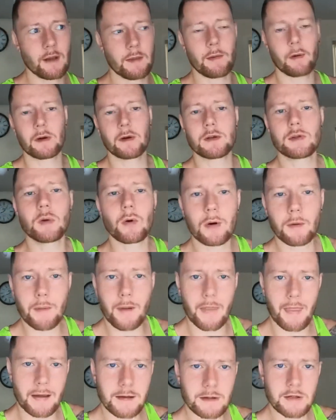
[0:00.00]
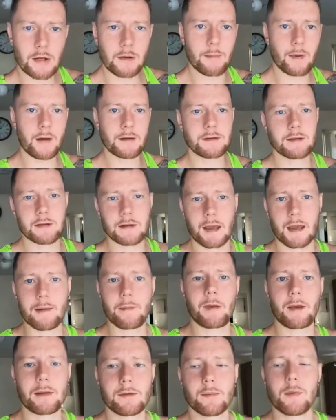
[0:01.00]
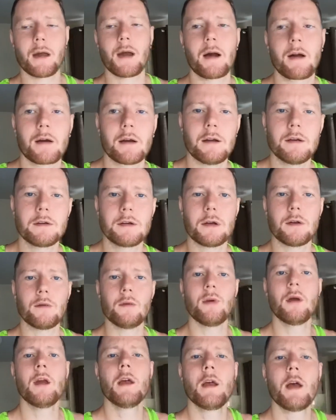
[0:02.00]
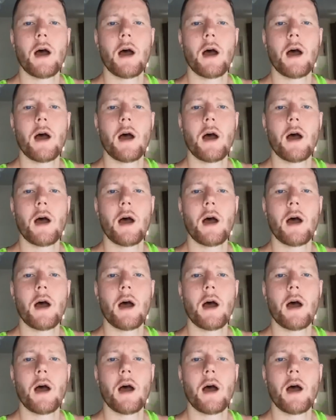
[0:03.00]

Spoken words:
I'm not going to talk about that too much today because we are going to do